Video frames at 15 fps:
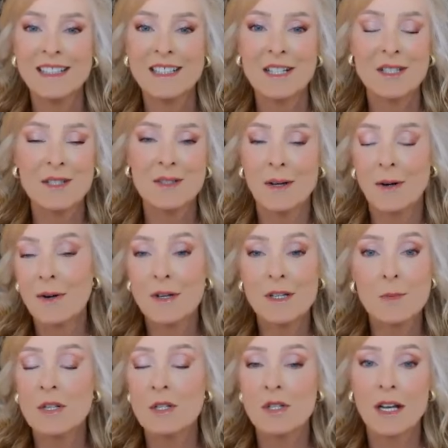just learned
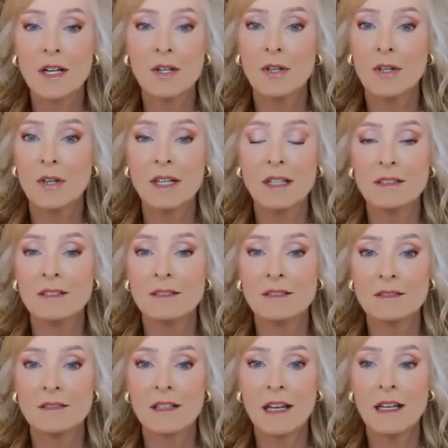as much as I could. And,
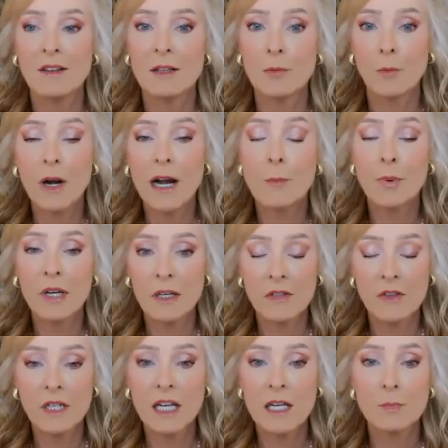and what I bring to
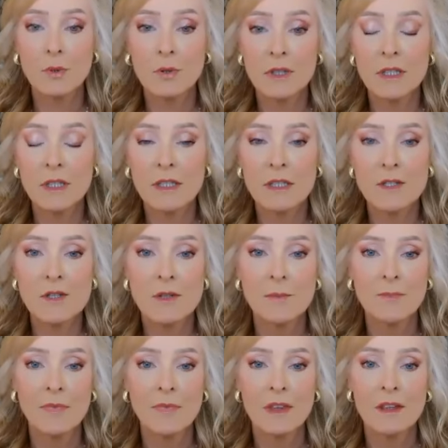the table is
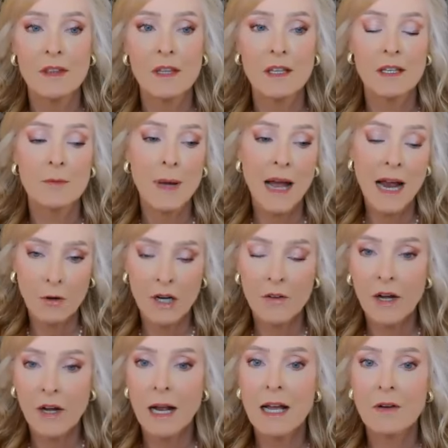the
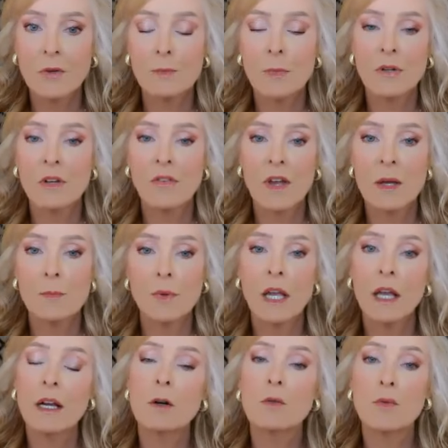background that I have with
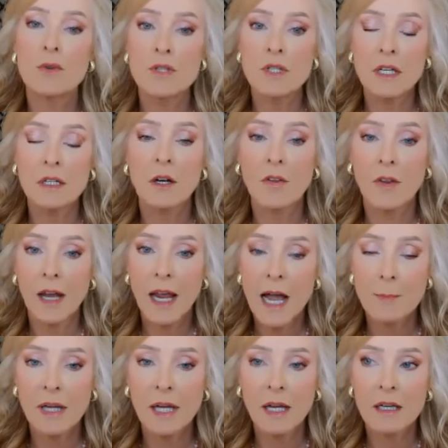multifamily and overseeing all the
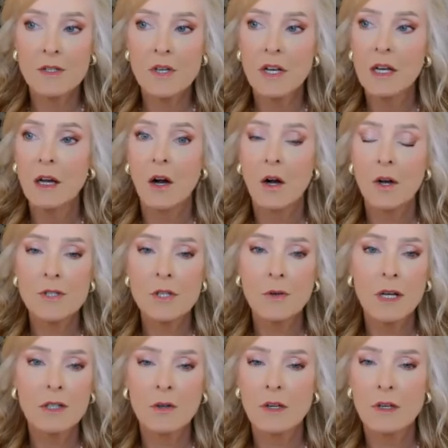CapEx. Also,
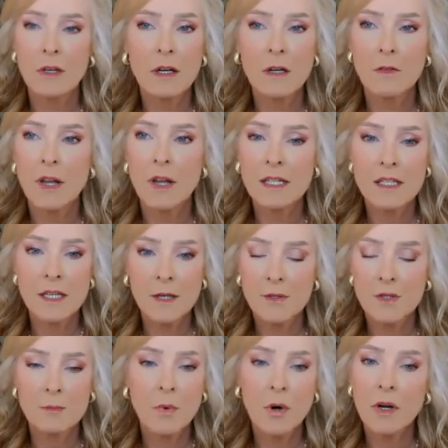I do a lot of like
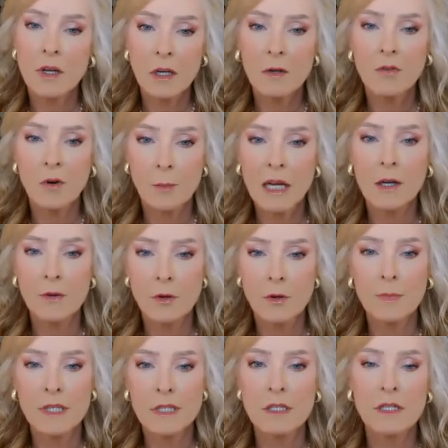sales and marketing for my other
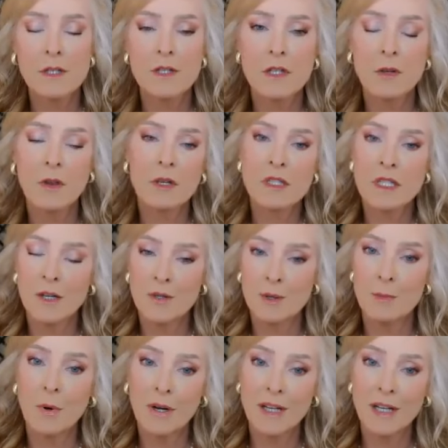business. So the sales
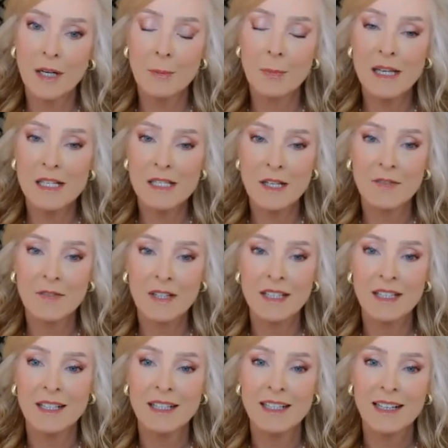and marketing piece of
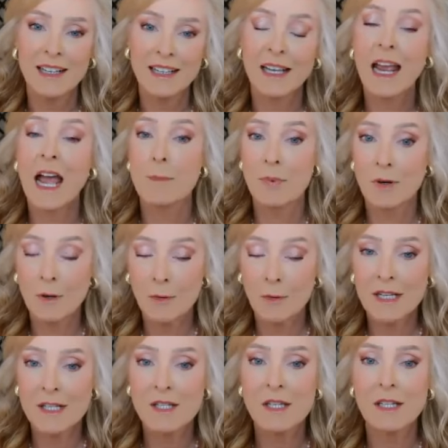it and the capital
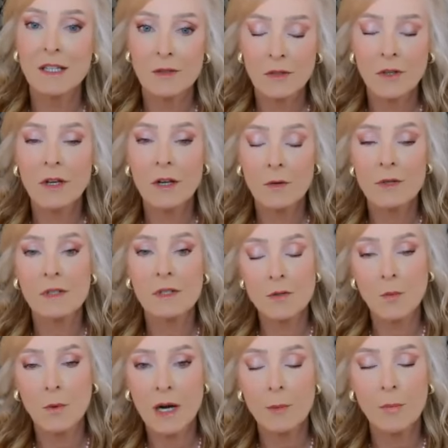raising, you know, is,
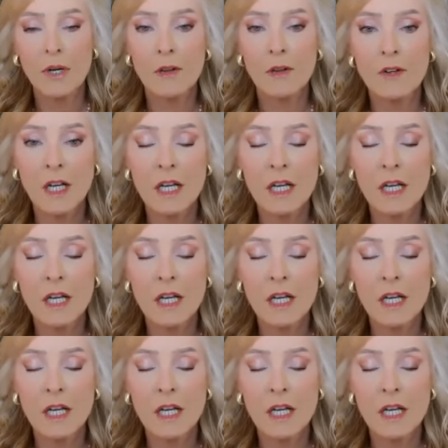is what I bring to the